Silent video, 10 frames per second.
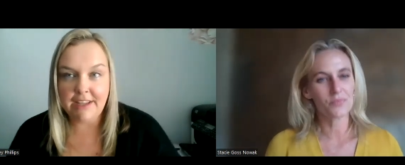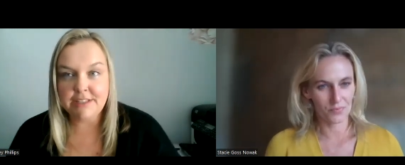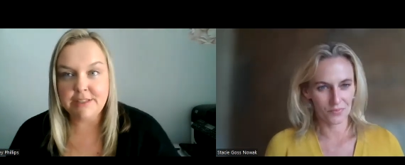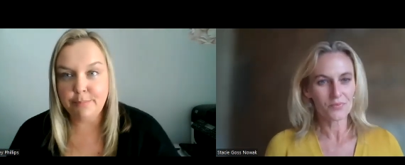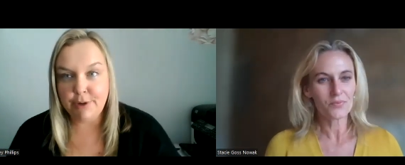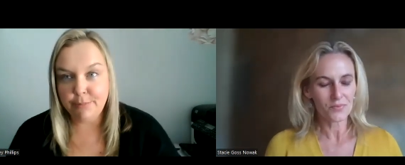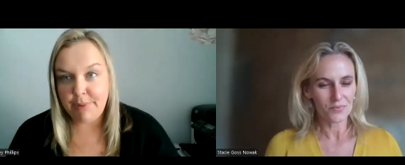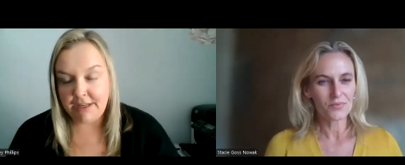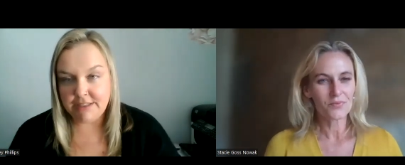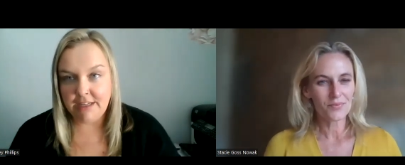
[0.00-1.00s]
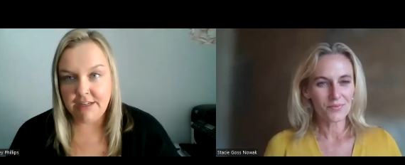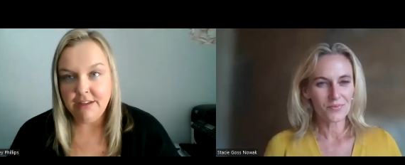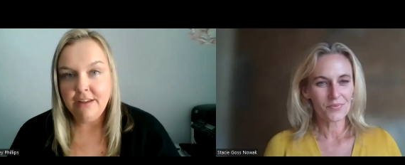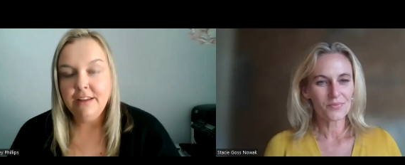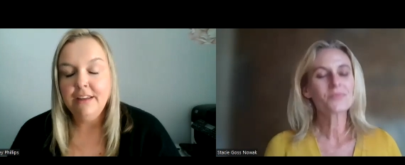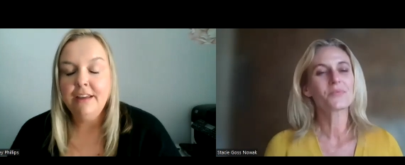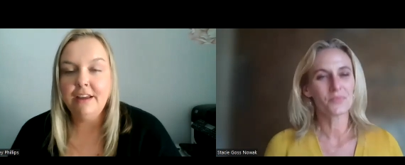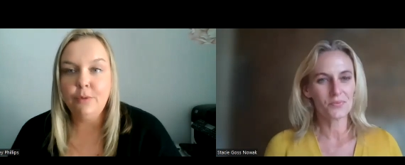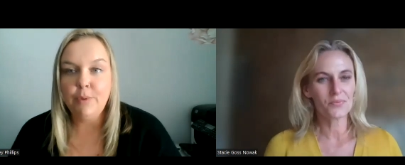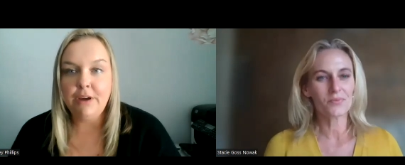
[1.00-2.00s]
Speaker 1: Superb Painting.
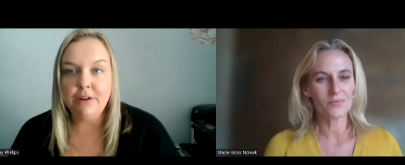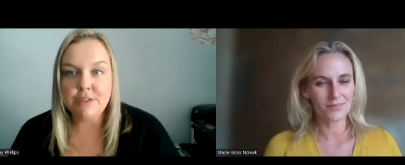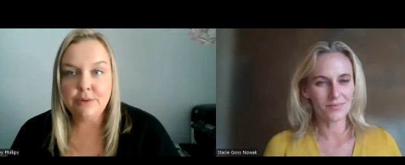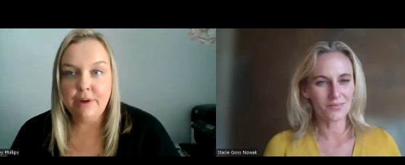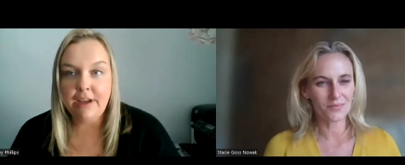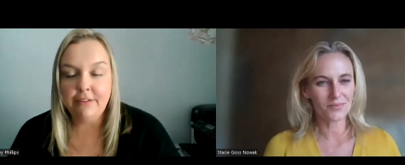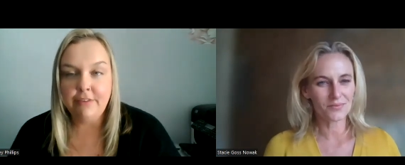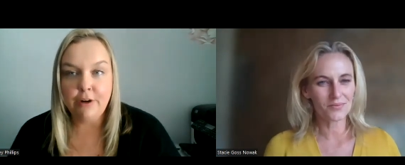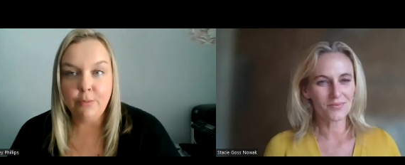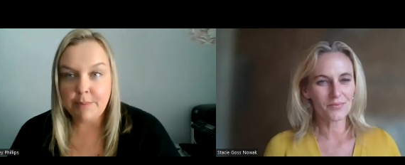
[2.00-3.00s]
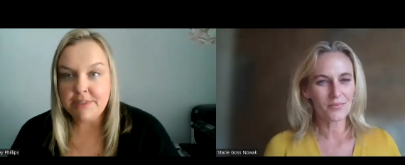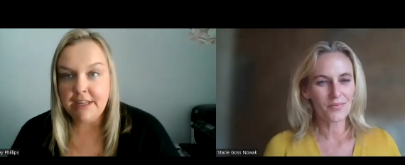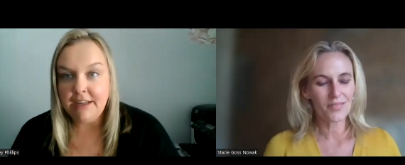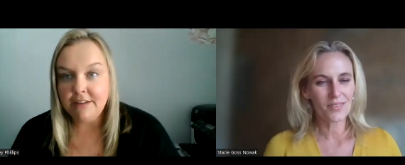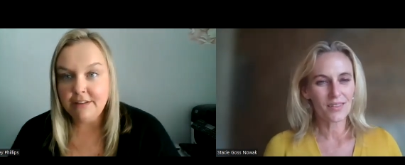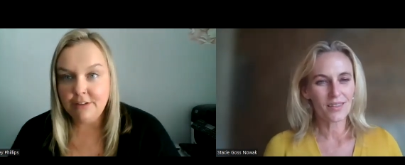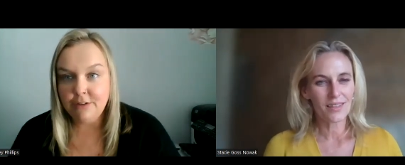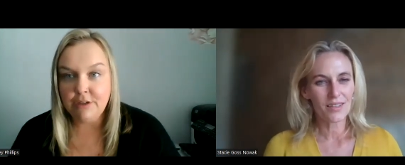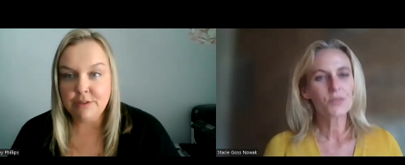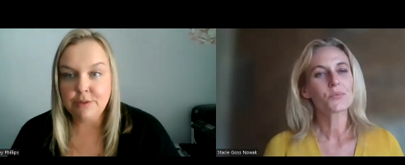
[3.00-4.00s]
We also have our website. You
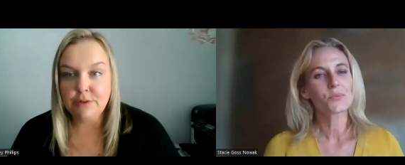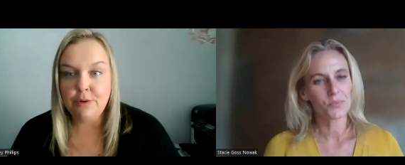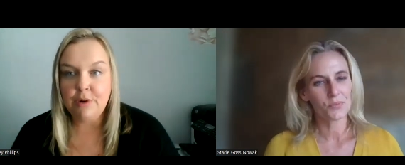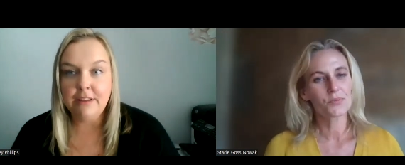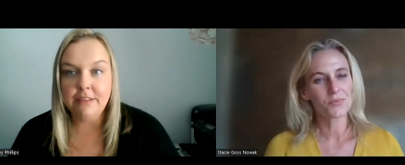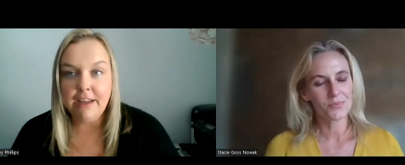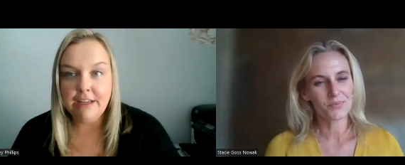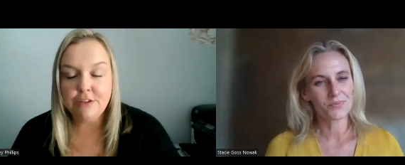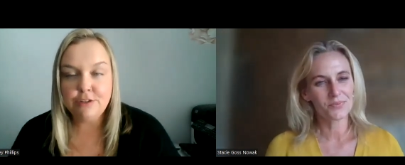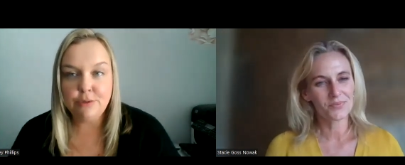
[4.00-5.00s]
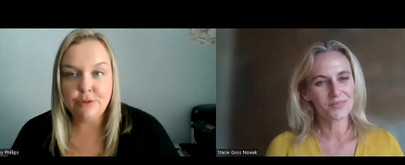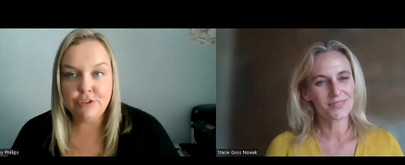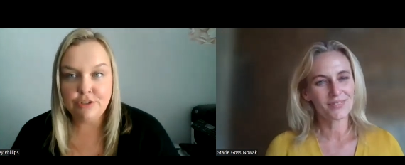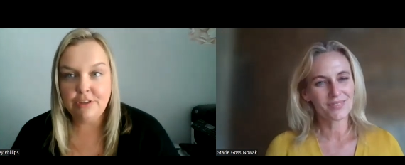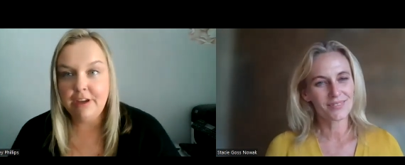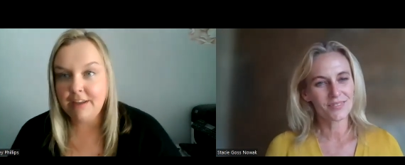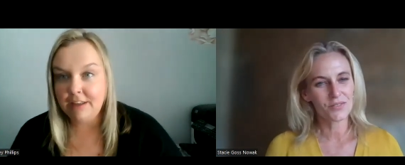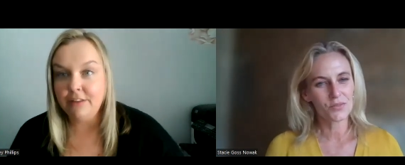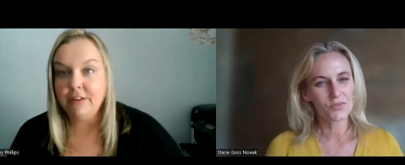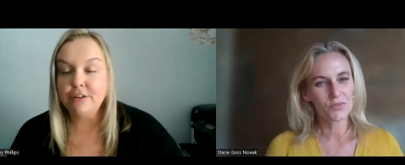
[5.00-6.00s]
can also go online to,
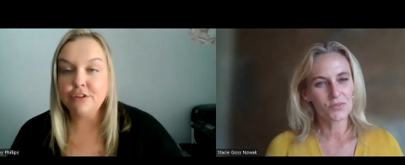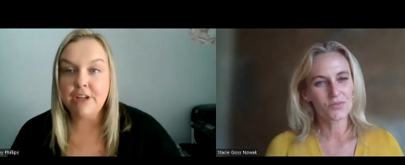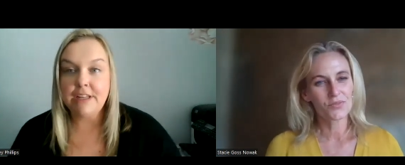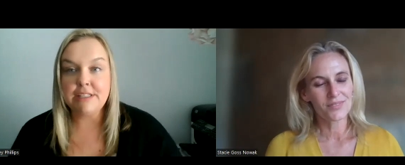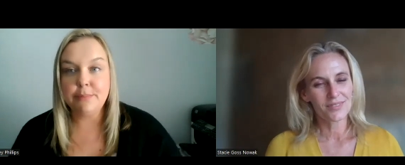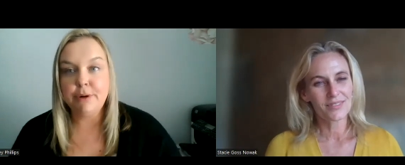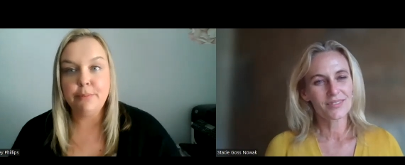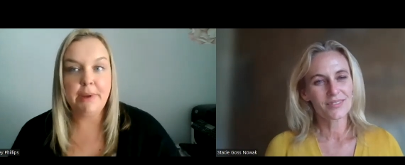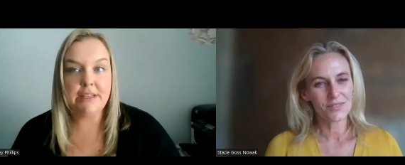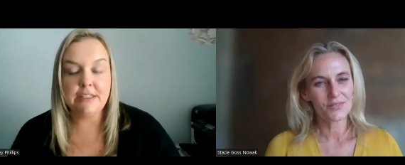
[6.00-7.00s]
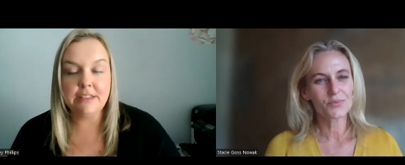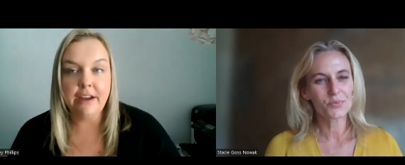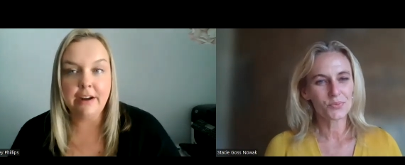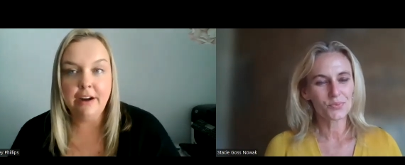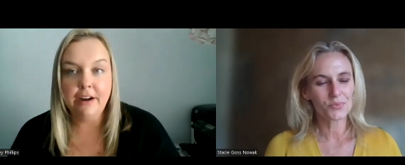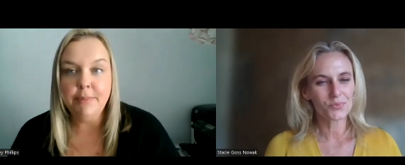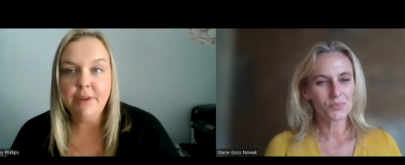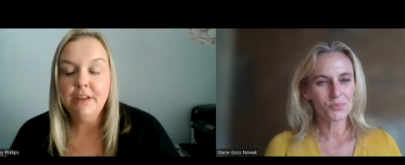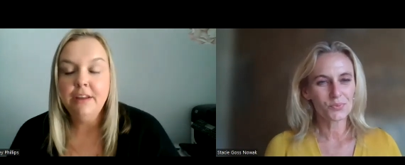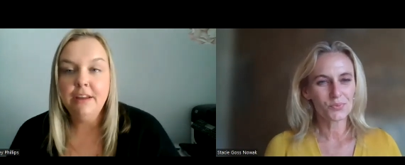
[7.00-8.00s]
again, J superbpainting.com.
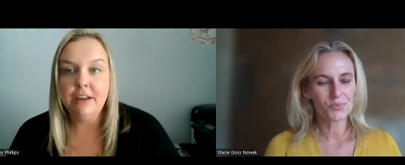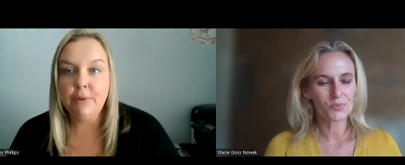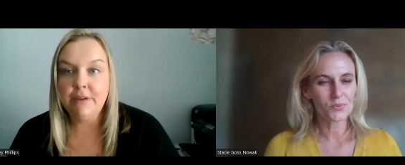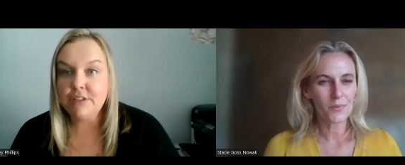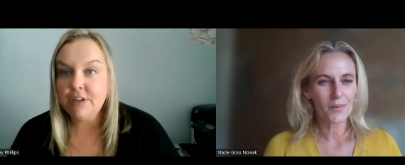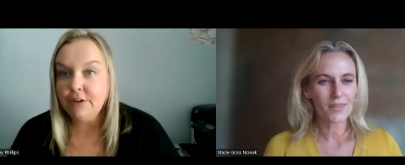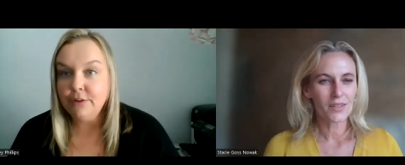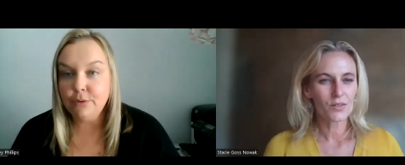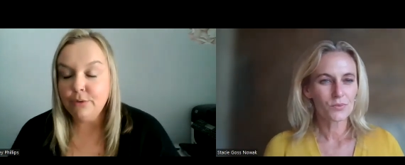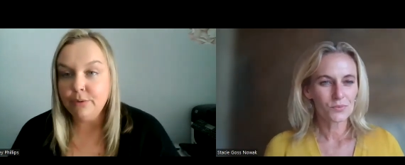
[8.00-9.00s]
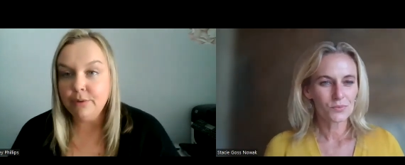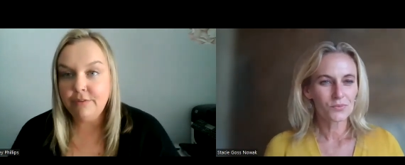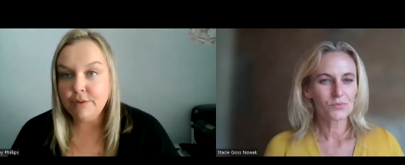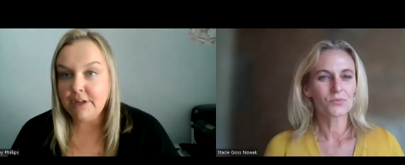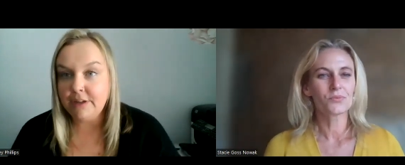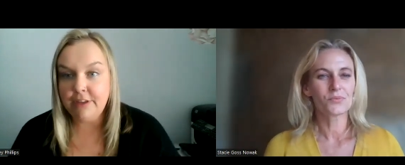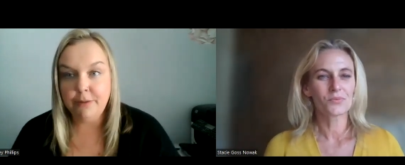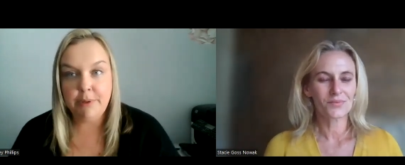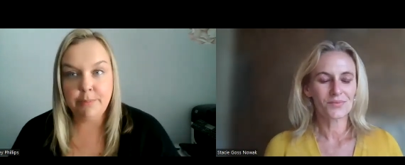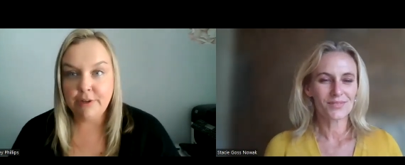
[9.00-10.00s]
We have a ton of Google reviews out
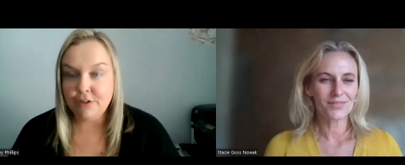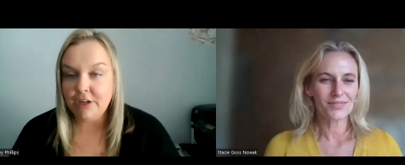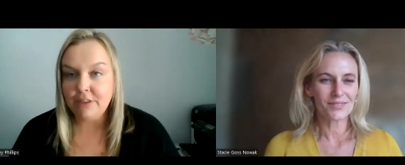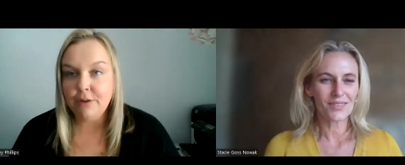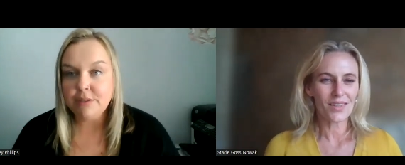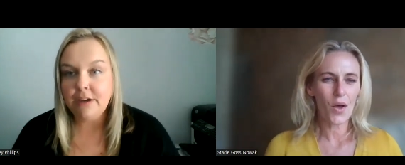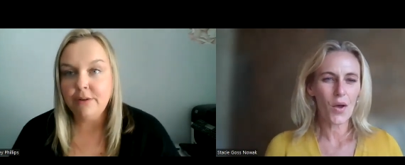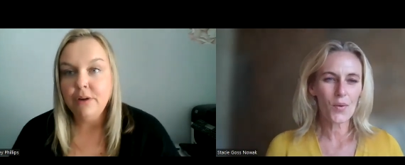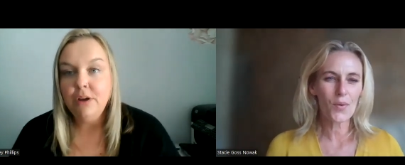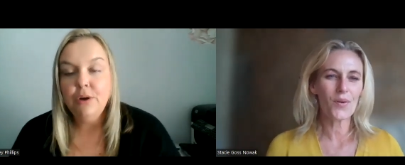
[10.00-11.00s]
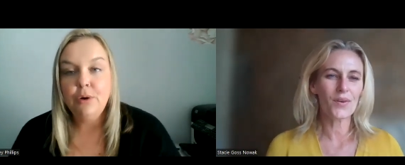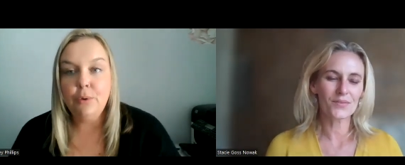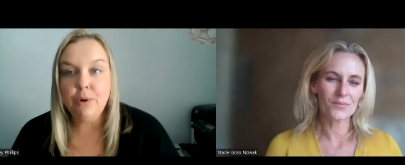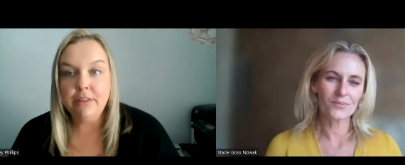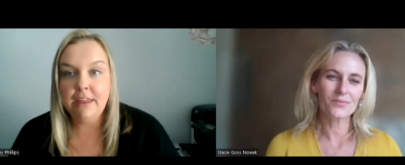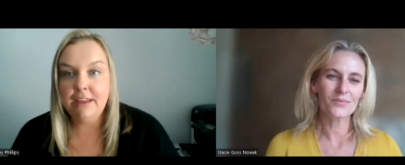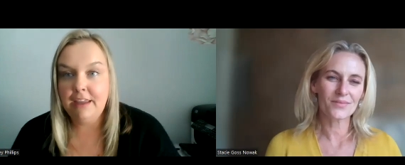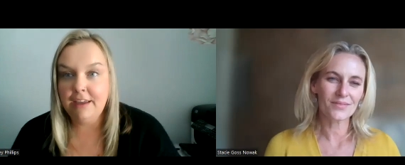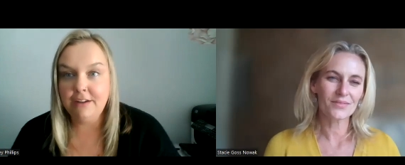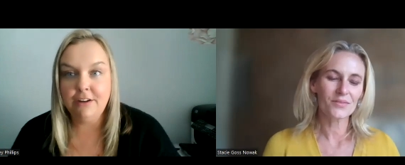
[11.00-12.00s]
there. People can check those out, or they
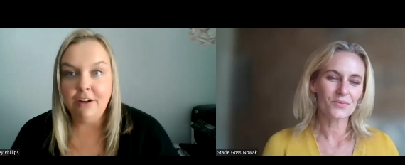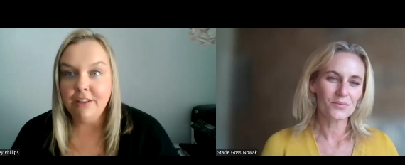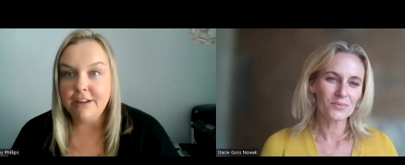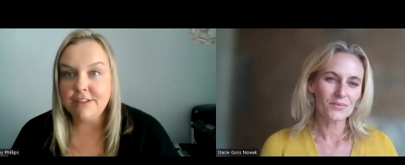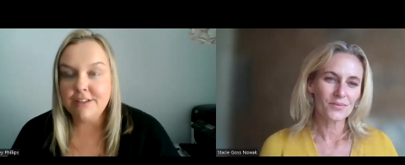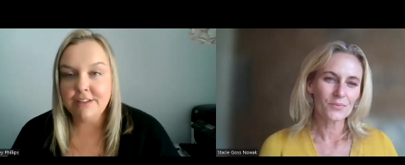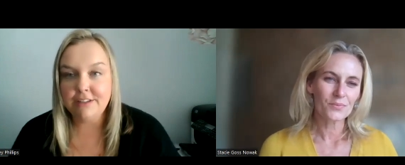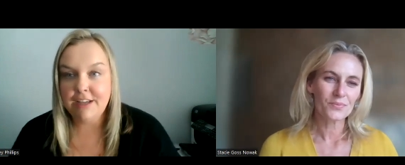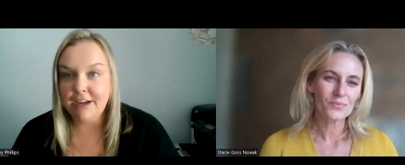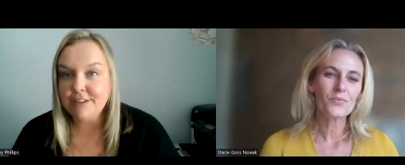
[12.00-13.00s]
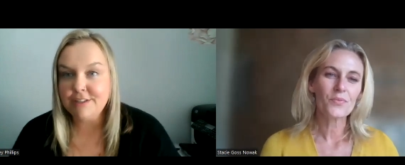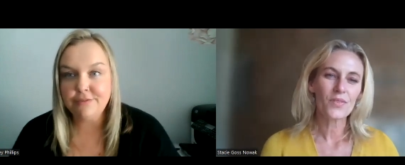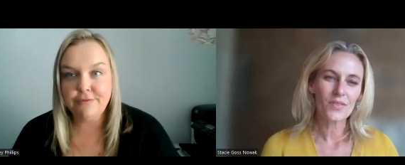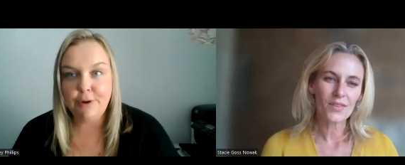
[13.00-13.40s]
can call us, text,